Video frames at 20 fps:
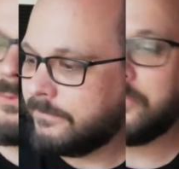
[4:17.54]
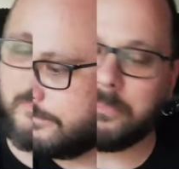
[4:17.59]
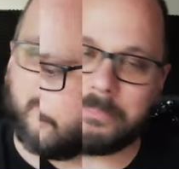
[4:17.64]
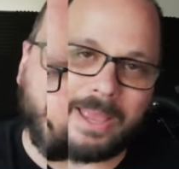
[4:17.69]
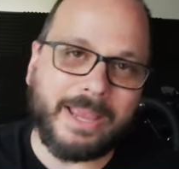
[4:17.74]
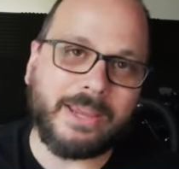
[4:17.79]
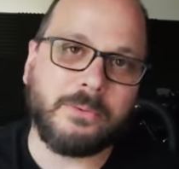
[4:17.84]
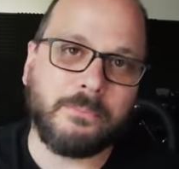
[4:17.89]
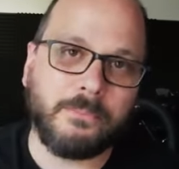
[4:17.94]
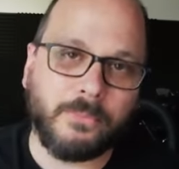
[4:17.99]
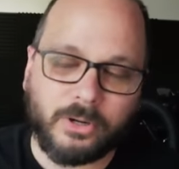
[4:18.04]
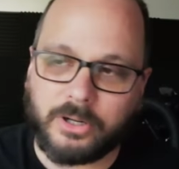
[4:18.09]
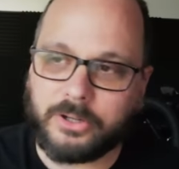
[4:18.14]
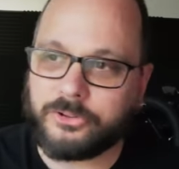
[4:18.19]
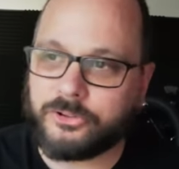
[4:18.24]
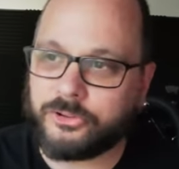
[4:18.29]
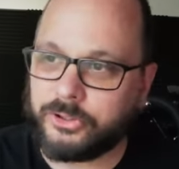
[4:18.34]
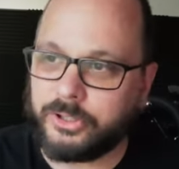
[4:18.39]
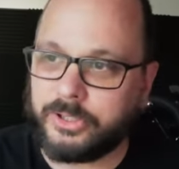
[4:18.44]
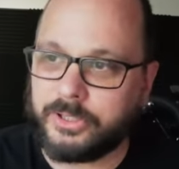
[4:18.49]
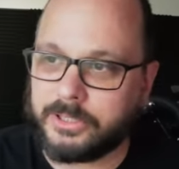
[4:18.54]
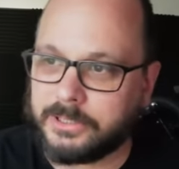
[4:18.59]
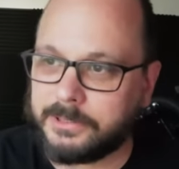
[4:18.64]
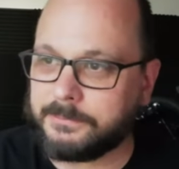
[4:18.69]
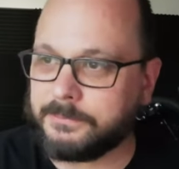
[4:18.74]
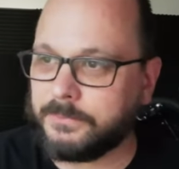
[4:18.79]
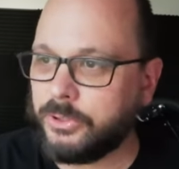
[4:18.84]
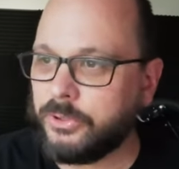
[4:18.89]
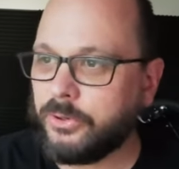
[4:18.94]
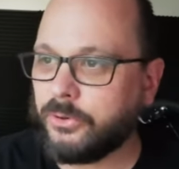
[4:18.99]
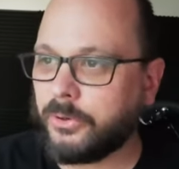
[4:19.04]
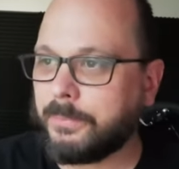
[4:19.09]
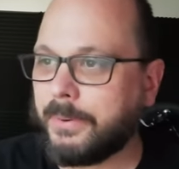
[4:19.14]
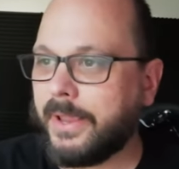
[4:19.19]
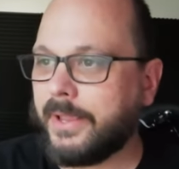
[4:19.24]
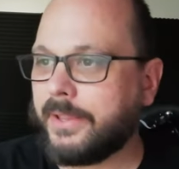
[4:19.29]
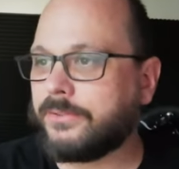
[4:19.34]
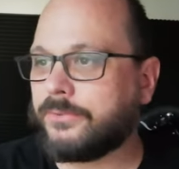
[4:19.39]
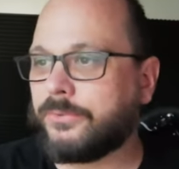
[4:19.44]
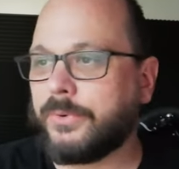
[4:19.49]
Back in March, um, New York
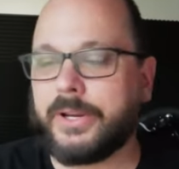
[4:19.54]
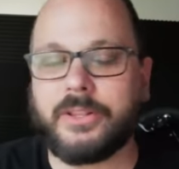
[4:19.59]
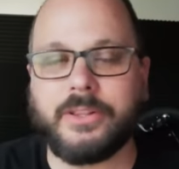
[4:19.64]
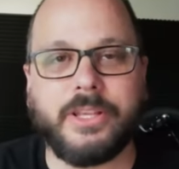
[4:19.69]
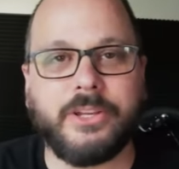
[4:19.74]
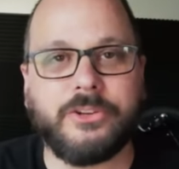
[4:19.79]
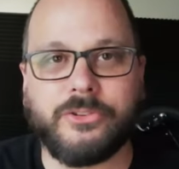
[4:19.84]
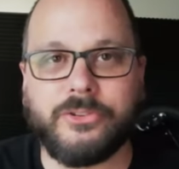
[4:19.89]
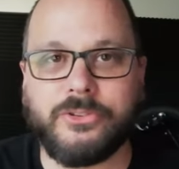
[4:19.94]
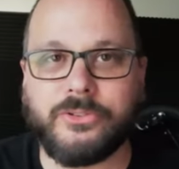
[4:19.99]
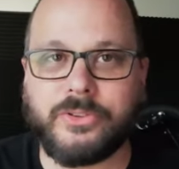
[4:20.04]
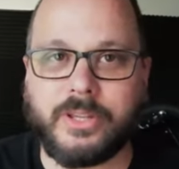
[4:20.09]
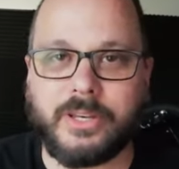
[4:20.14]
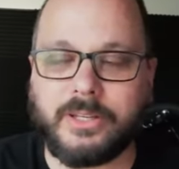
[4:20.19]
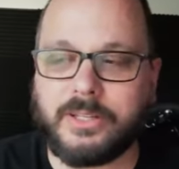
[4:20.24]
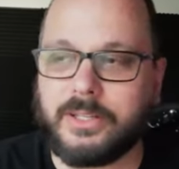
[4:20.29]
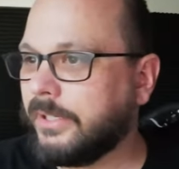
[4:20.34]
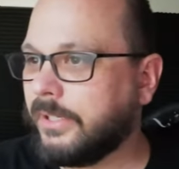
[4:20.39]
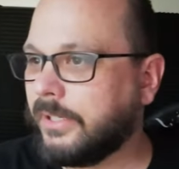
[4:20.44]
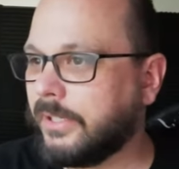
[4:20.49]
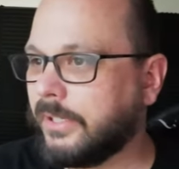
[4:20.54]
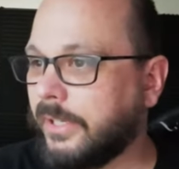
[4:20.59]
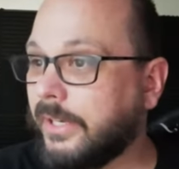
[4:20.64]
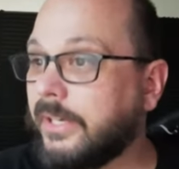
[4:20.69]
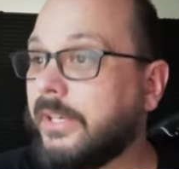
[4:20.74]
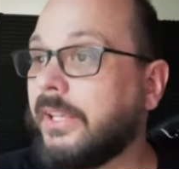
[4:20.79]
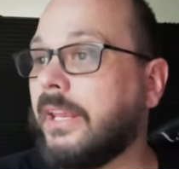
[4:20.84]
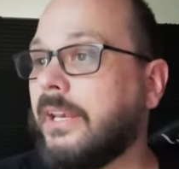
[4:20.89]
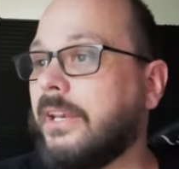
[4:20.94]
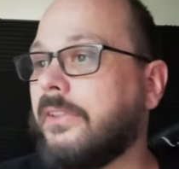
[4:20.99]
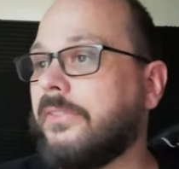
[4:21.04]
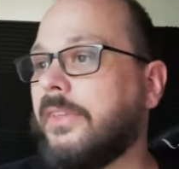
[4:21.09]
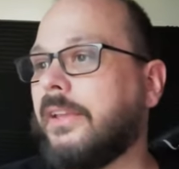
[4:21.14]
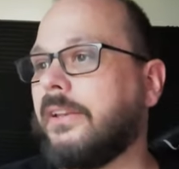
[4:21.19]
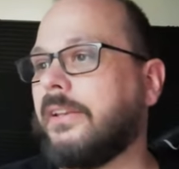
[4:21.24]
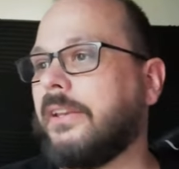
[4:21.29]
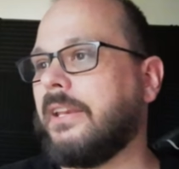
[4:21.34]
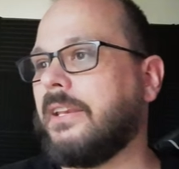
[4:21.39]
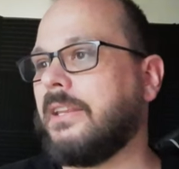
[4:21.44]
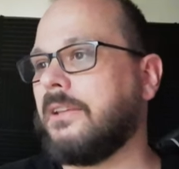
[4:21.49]
passed regulations that uh, indicated
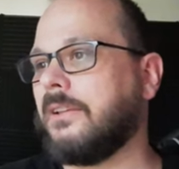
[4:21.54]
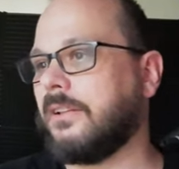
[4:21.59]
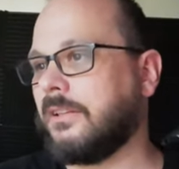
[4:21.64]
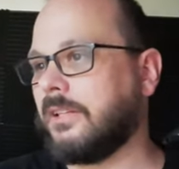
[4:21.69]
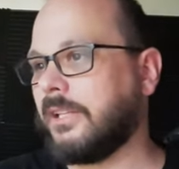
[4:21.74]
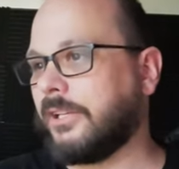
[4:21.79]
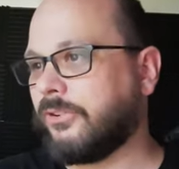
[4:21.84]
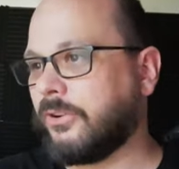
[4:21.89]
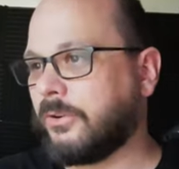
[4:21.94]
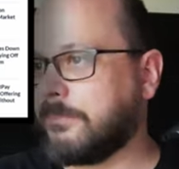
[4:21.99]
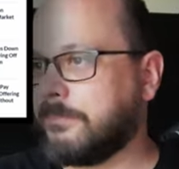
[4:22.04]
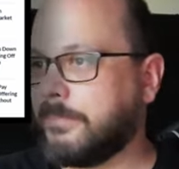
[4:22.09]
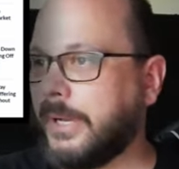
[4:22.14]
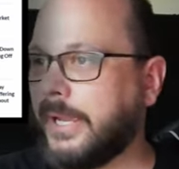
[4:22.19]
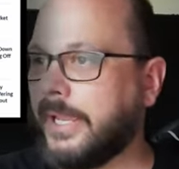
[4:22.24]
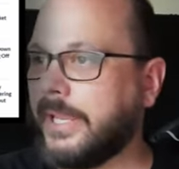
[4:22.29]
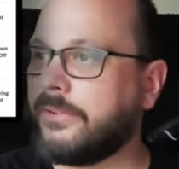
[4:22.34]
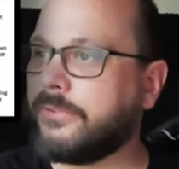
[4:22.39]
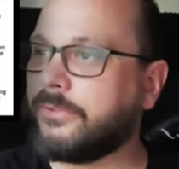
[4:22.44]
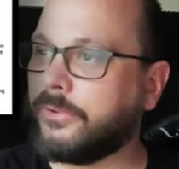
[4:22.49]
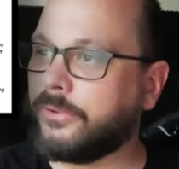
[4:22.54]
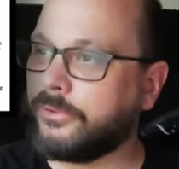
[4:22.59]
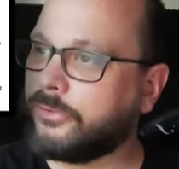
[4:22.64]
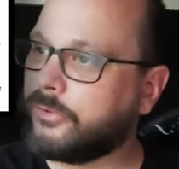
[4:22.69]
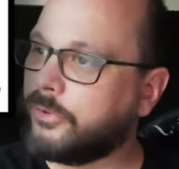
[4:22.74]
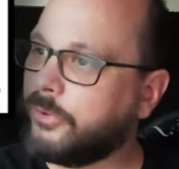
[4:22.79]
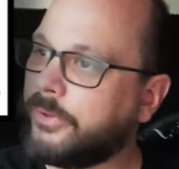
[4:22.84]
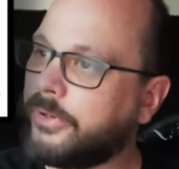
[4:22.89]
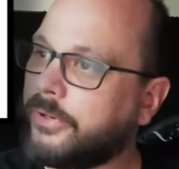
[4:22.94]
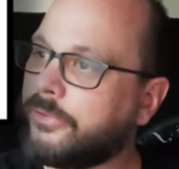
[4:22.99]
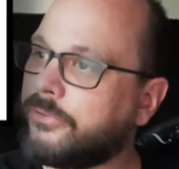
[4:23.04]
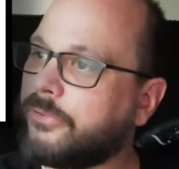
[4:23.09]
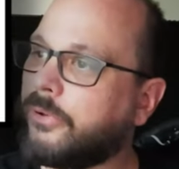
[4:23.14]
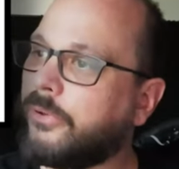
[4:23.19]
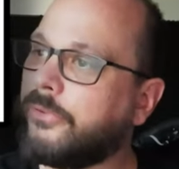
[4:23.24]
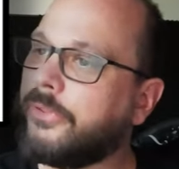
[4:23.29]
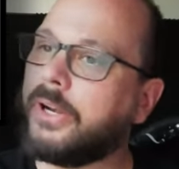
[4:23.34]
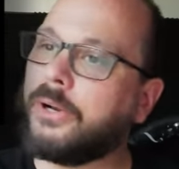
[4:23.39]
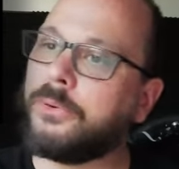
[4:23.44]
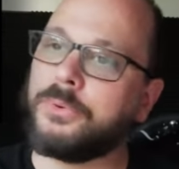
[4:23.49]
that any electric bikes or scooters
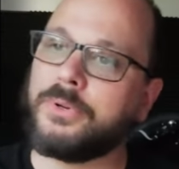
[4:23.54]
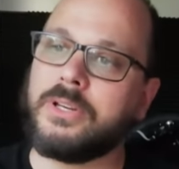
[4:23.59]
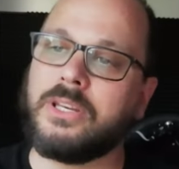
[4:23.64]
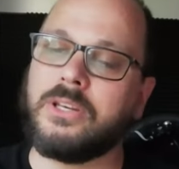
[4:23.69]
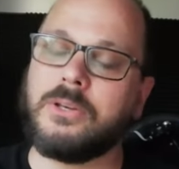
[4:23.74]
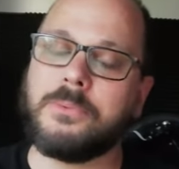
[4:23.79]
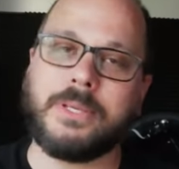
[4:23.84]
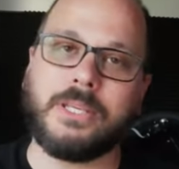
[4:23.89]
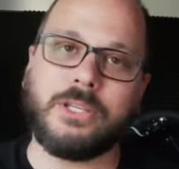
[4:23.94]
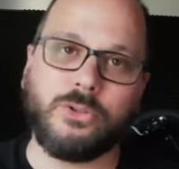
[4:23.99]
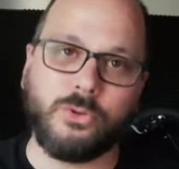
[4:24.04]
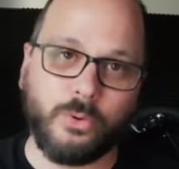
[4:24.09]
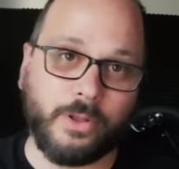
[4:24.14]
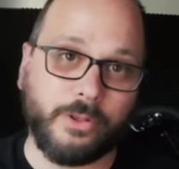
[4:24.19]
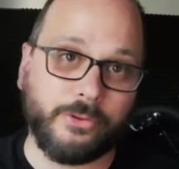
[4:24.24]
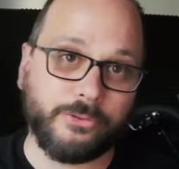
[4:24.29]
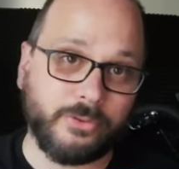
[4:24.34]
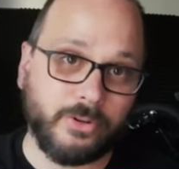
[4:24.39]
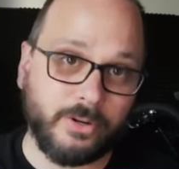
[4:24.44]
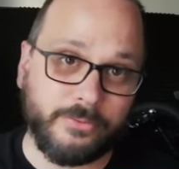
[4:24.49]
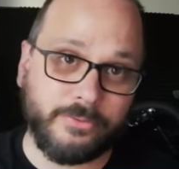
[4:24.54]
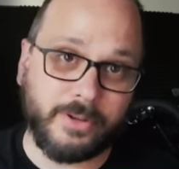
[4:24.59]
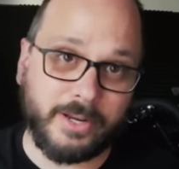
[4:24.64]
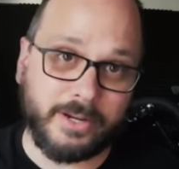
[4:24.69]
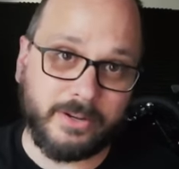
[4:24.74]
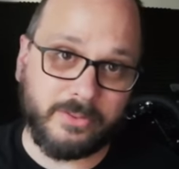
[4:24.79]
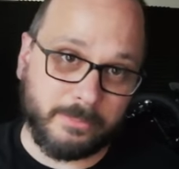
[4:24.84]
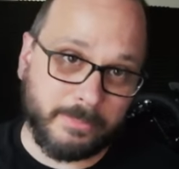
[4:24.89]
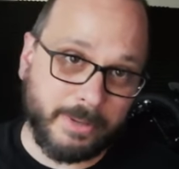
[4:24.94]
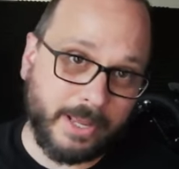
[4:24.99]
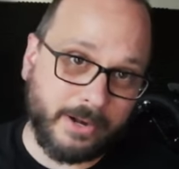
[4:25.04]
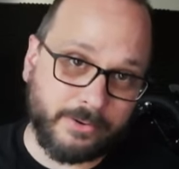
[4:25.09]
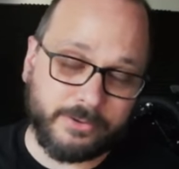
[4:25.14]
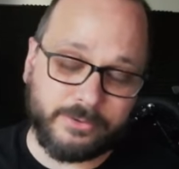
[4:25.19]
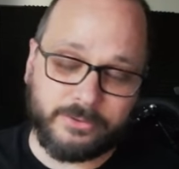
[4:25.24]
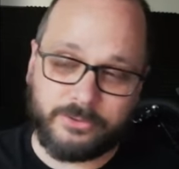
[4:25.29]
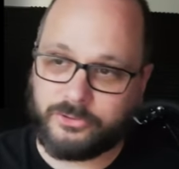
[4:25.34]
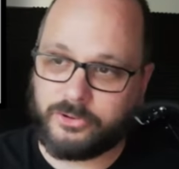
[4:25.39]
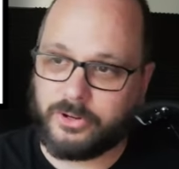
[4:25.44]
sold there would need to be U L certified, the batteries in